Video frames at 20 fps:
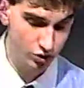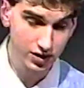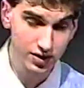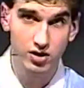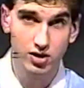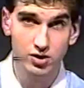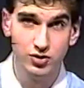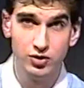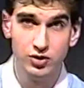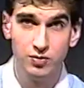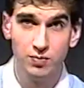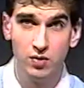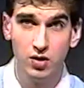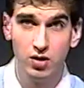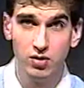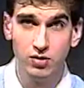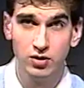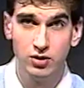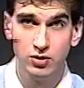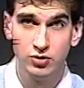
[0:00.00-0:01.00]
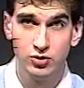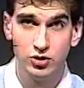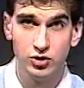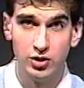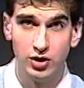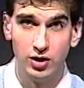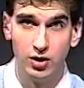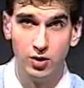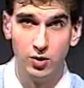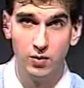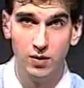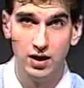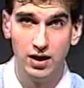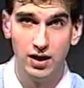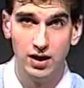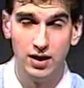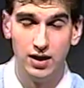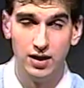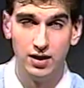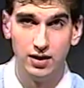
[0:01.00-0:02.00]
us on tomorrow's show,
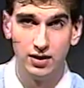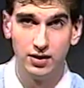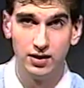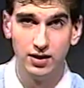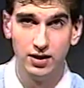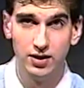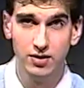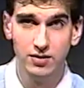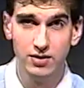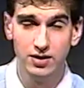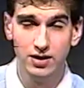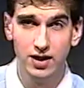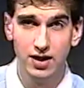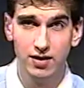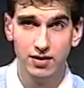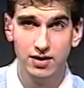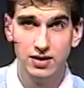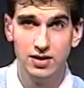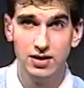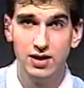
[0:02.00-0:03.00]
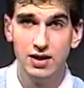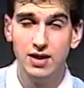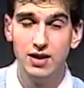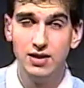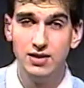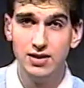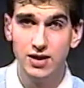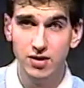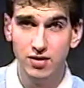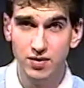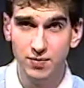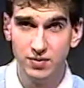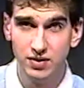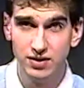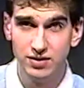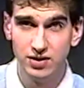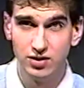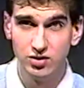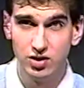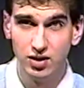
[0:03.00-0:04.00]
uh, Clarion County Dairy
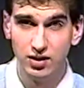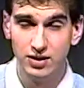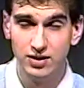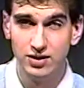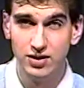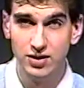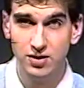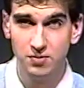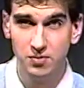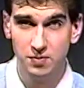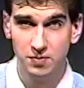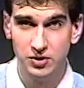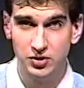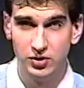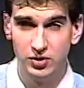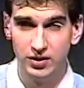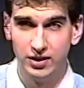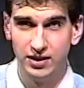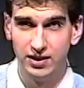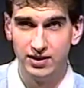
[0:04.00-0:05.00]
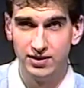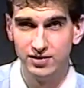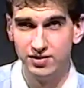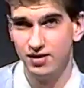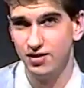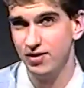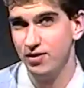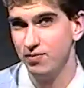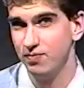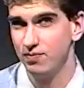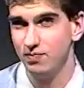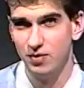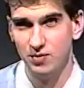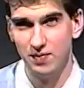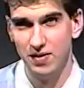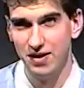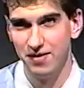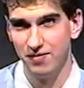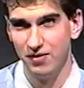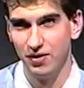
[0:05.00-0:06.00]
Princess Holly Dieter will be joining us. Now, you, you,
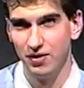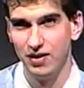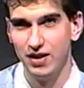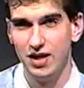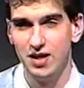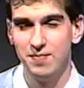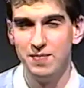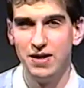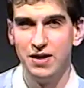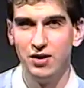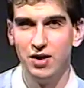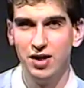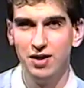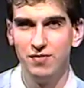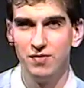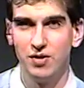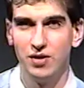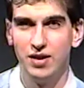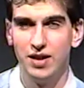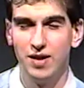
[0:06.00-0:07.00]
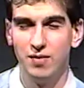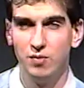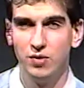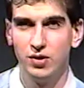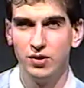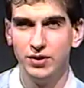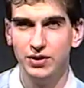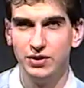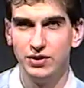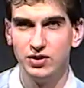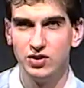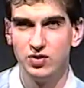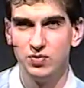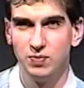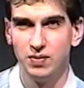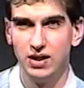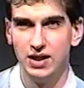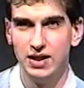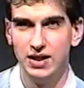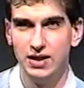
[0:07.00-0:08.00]
may have heard of that, you may not have heard of that. We're going to
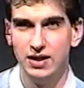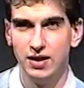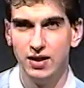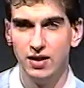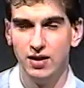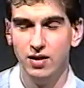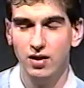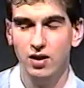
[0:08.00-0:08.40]
explain uh,